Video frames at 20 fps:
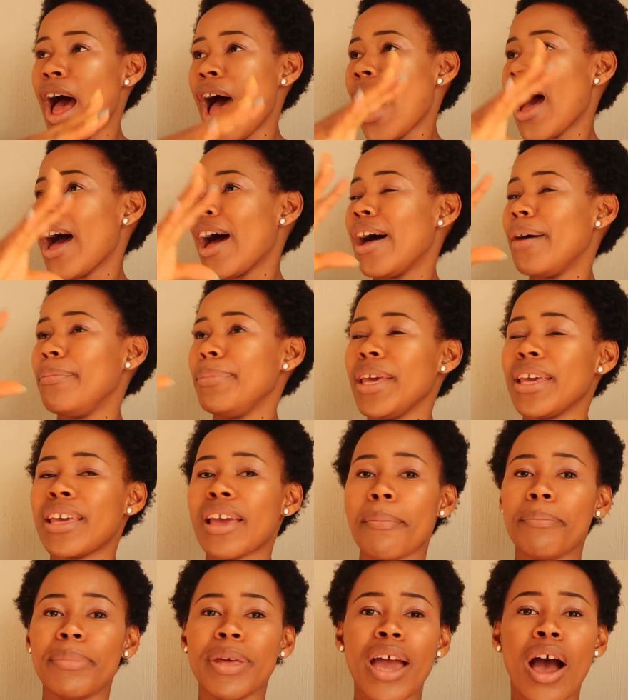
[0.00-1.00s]
It
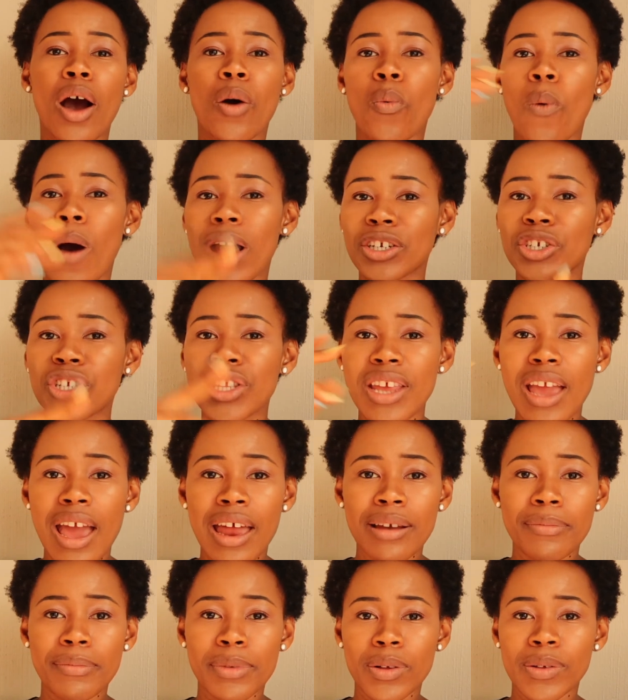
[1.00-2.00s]
can be a wash the
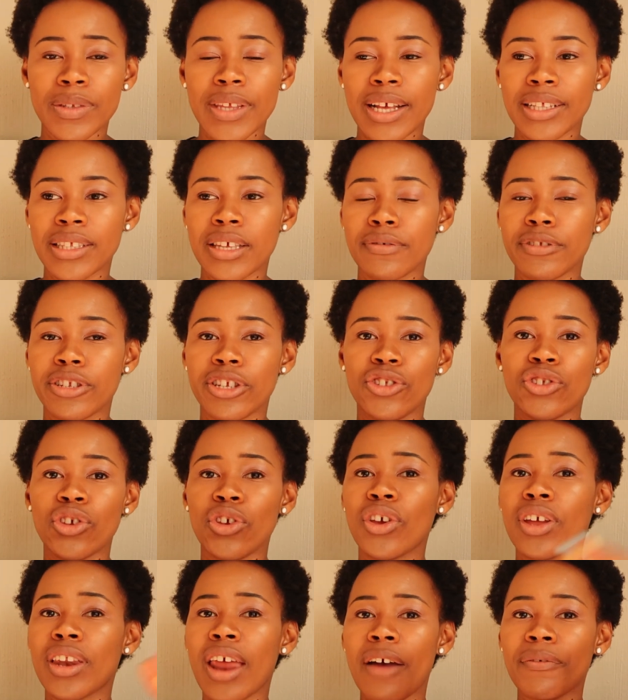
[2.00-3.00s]
animals activity, so you
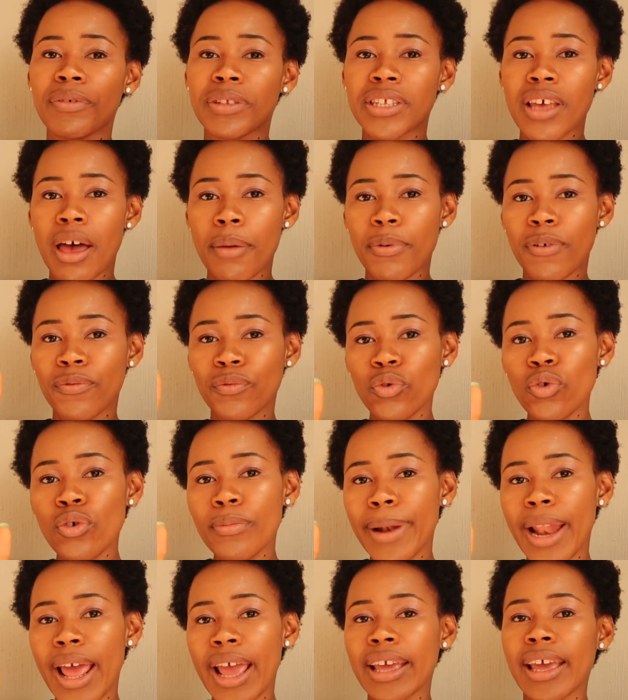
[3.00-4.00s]
could have a tub of
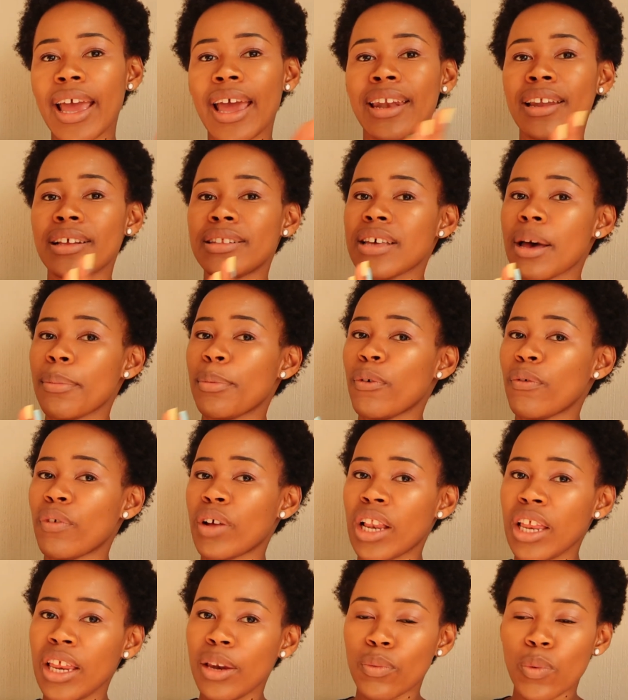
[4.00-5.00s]
Ooblek and a tub of
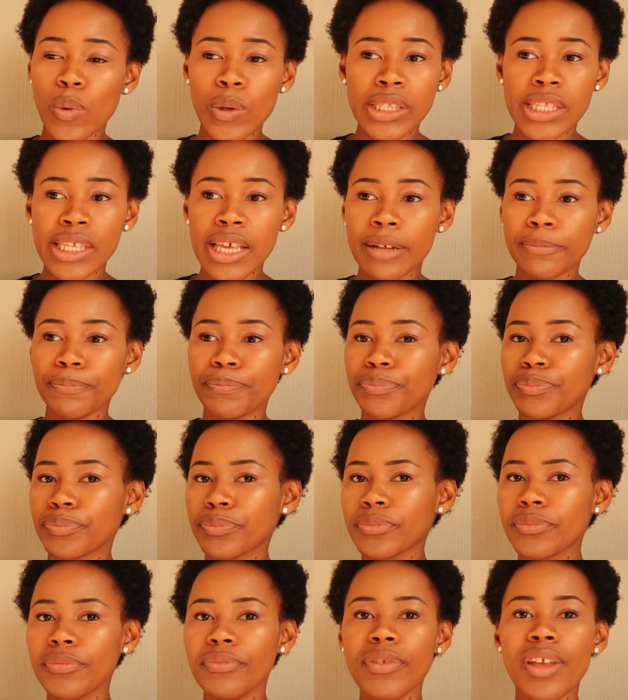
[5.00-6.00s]
clean water.
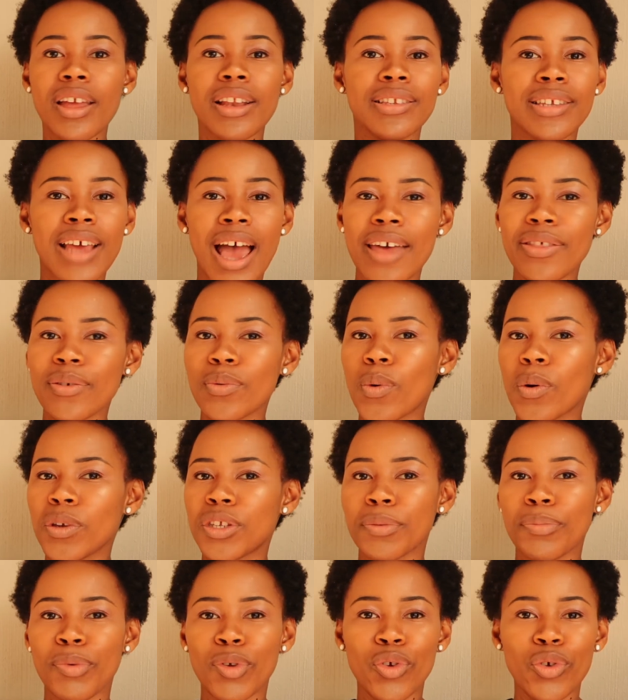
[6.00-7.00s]
Dye the
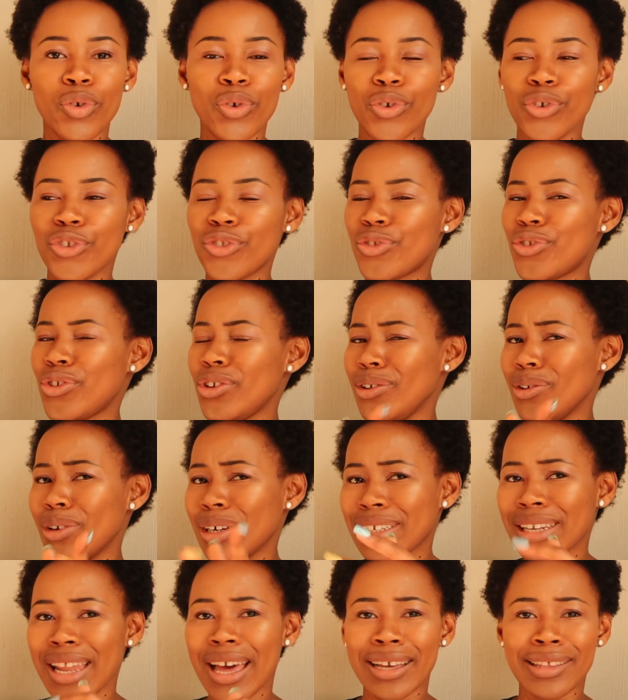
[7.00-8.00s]
water blue to
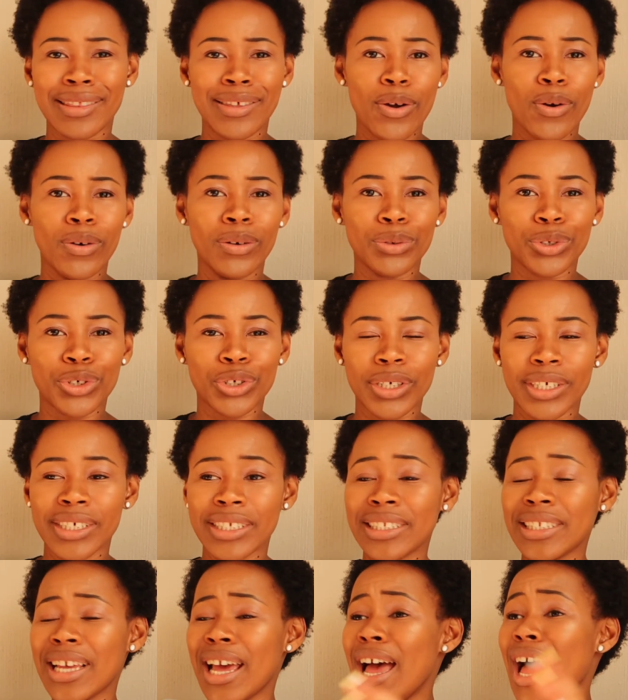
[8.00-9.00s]
look like the ocean.